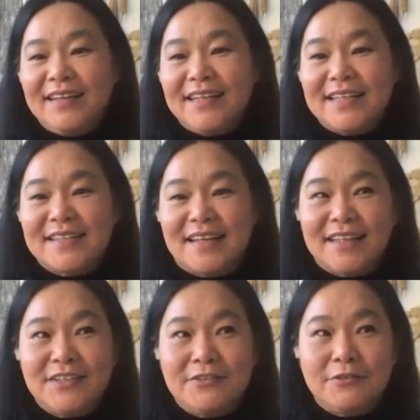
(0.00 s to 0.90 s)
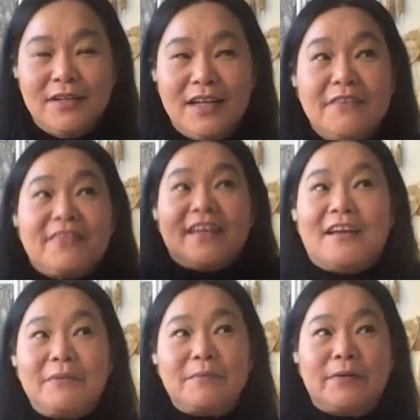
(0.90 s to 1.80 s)
and then it's like you're
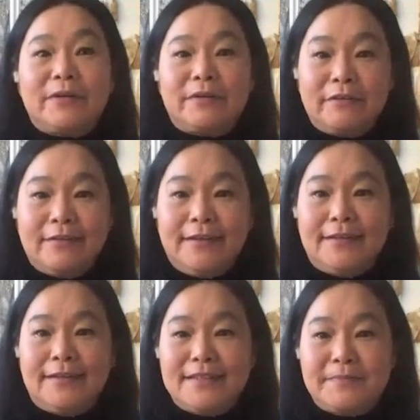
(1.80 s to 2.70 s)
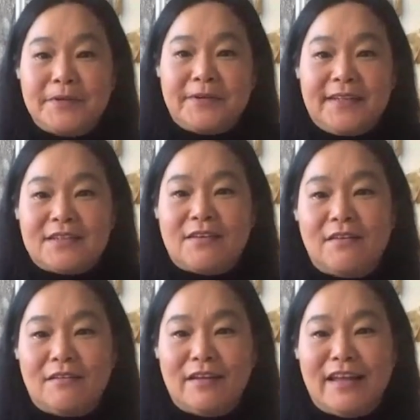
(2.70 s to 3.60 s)
lifting up people uh, spirits
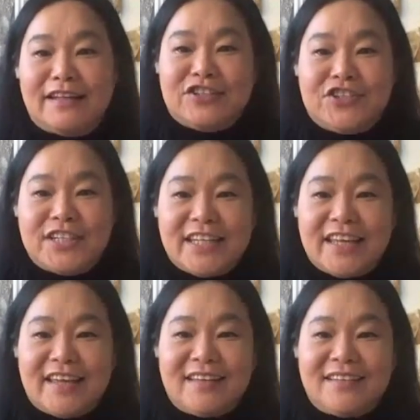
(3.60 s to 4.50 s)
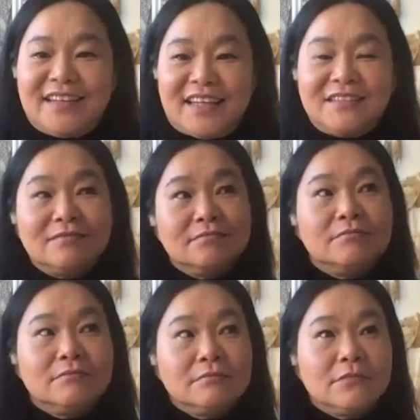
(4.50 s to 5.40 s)
or energy again. Like,
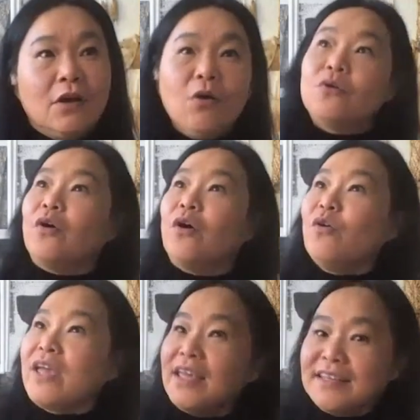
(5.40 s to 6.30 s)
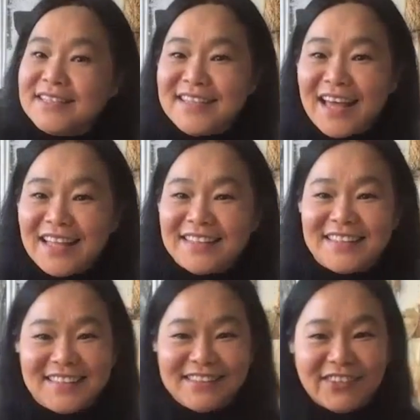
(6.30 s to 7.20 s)
oh, okay, it's
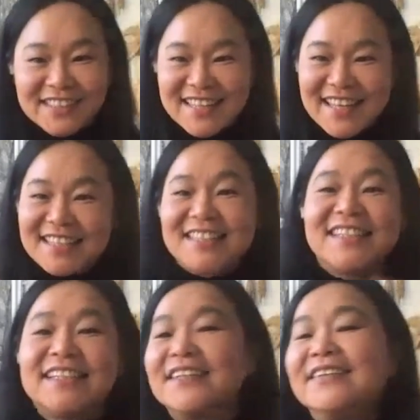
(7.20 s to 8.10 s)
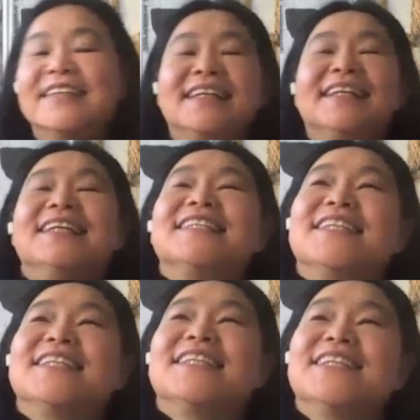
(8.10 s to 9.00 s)
done. What next? You know?
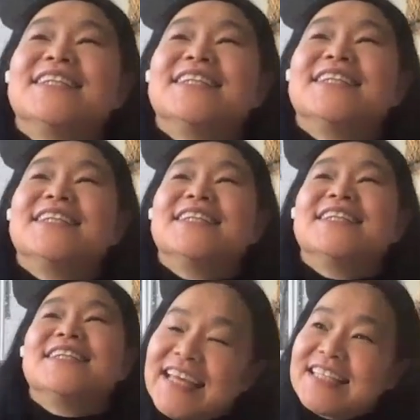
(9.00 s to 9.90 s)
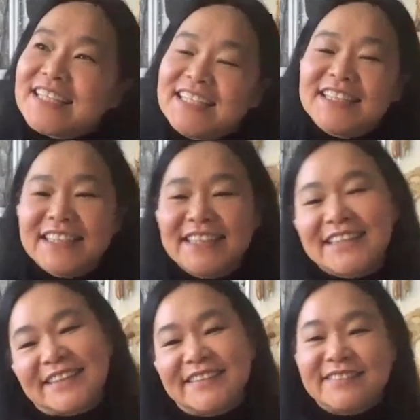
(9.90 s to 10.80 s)
Yeah. So there's a
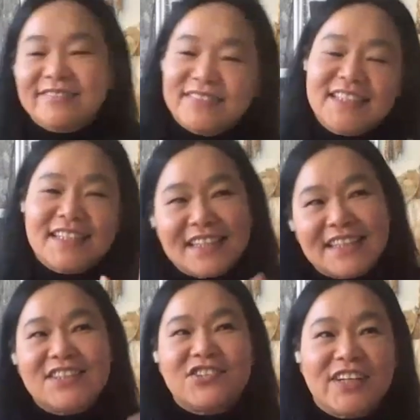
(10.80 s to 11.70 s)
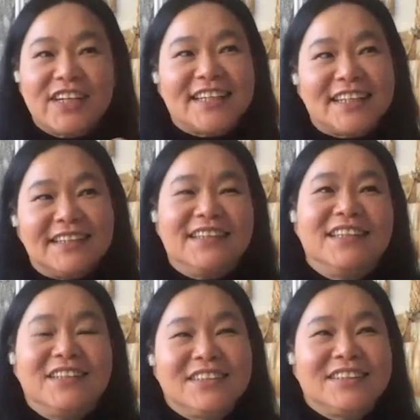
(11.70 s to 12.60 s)
little, this little trick,
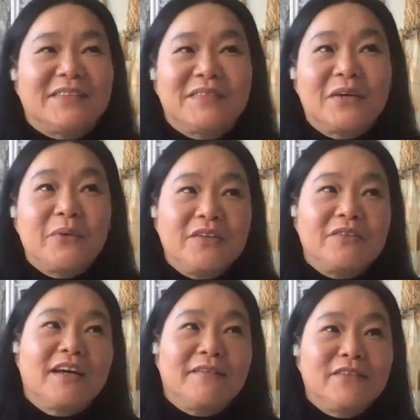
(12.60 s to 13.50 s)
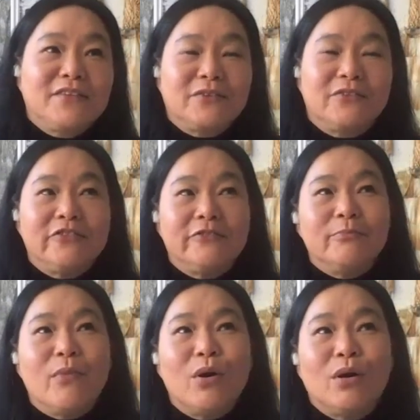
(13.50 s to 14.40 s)
and sometimes when you come to
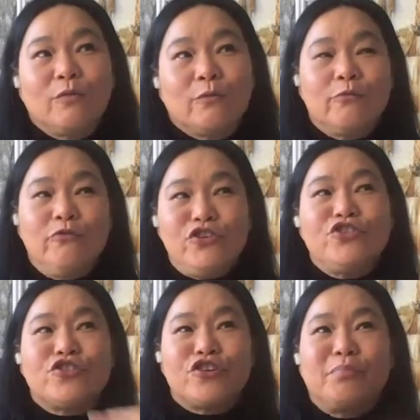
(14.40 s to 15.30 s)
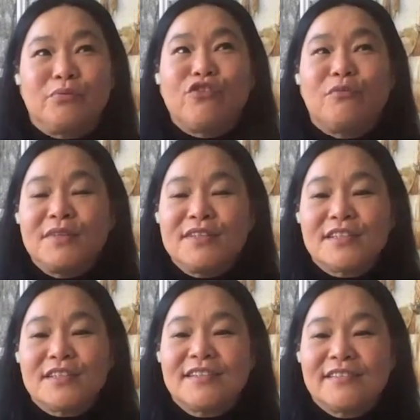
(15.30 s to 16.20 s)
more visual
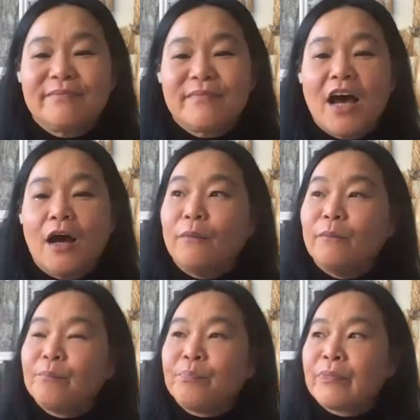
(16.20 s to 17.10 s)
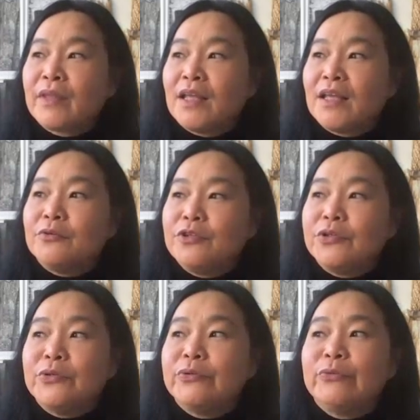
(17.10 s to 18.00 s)
performance, um, you
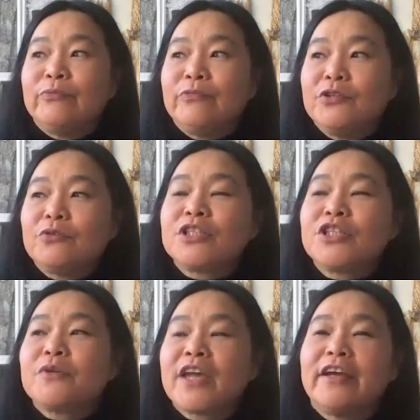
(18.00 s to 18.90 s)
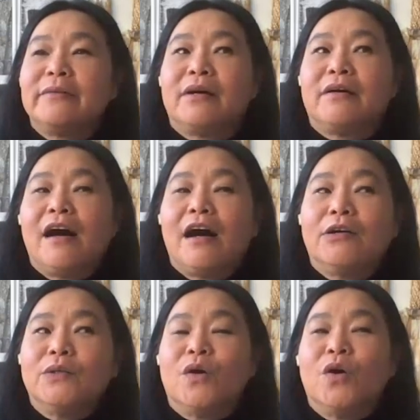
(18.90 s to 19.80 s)
you you still care about
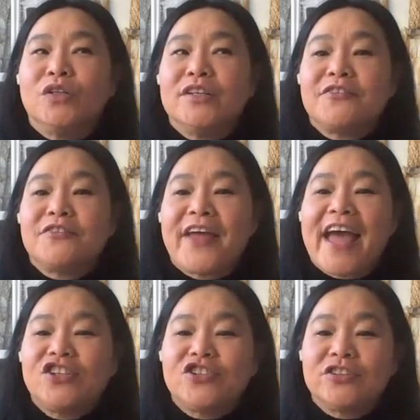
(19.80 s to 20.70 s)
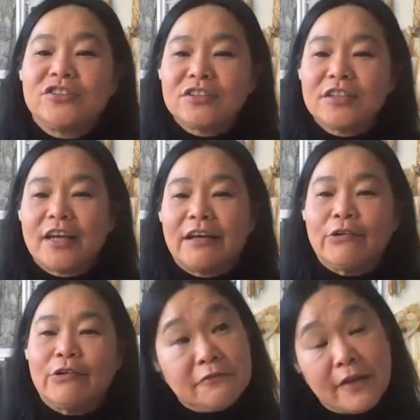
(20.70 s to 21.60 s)
how audience reaction. Mm.
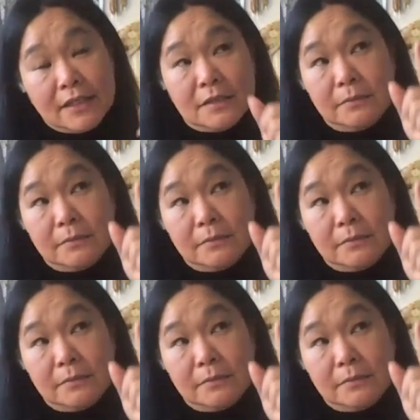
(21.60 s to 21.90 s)
In